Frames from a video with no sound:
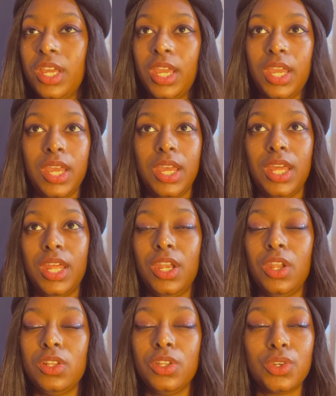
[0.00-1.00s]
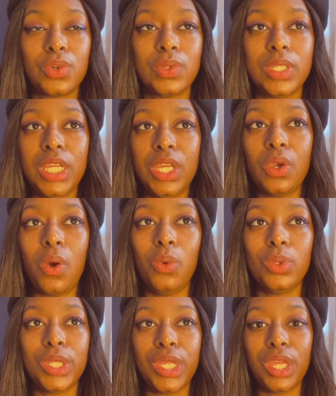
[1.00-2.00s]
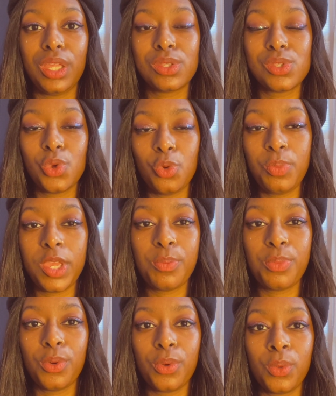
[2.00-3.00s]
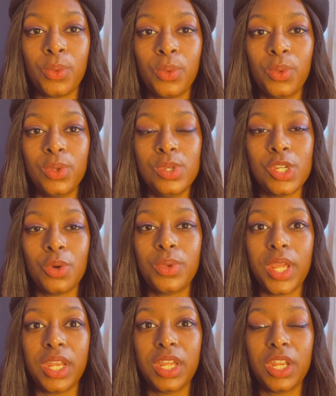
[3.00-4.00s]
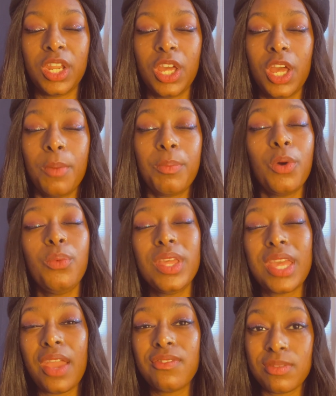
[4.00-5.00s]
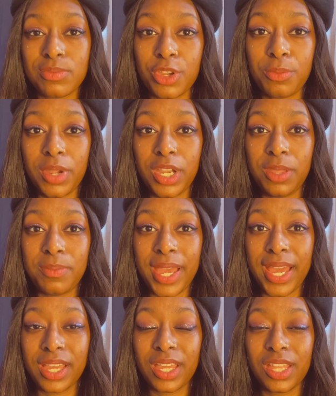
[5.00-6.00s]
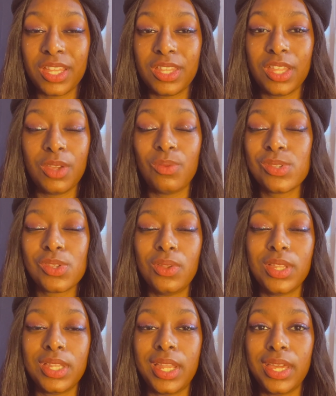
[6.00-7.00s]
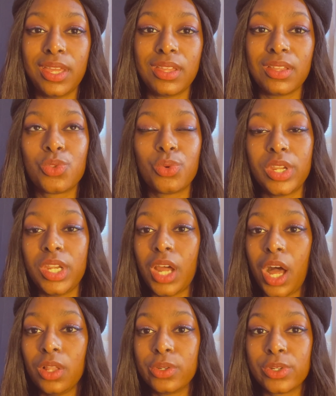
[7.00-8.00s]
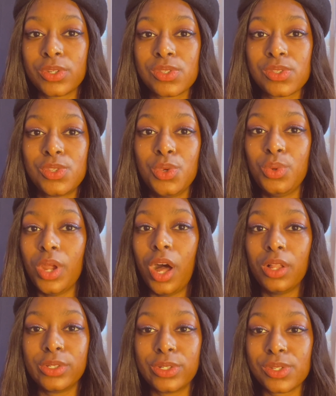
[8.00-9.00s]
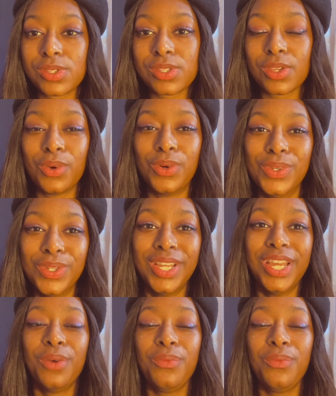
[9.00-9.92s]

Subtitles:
and literally only 2 people donated, but we gave them their money back. It was only like $3, $2, so we